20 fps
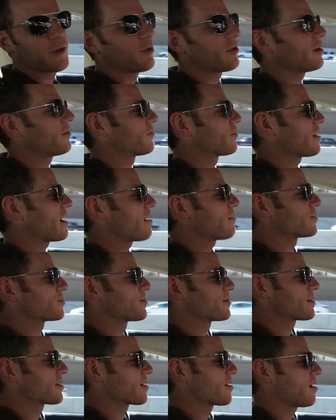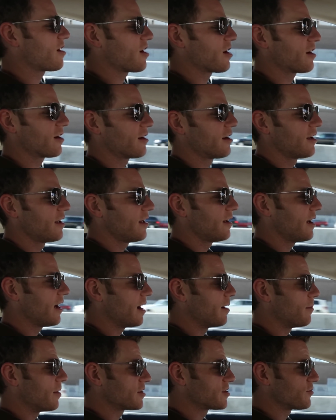24 hours with the car,
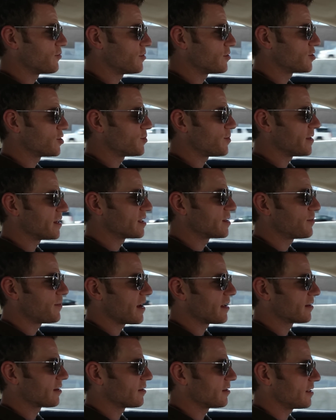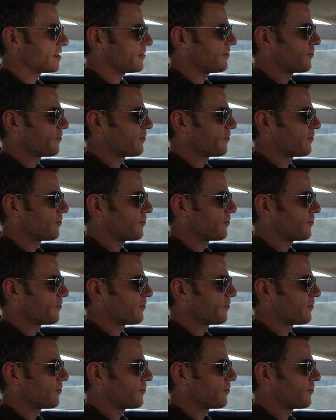uh, much of which is being spent on the